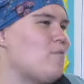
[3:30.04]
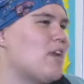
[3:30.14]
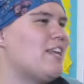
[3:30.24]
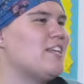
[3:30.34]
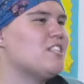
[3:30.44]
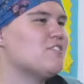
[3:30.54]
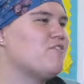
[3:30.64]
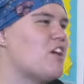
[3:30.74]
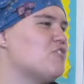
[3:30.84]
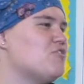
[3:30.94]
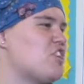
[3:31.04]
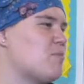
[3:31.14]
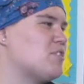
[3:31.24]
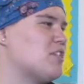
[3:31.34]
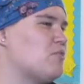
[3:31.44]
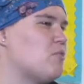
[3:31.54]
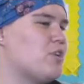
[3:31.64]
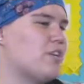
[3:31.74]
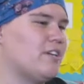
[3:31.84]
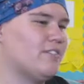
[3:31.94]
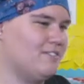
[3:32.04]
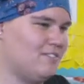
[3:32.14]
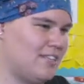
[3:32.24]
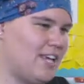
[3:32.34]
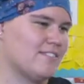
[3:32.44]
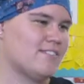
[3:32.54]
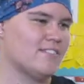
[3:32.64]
would I need to follow steps in an order? Yes?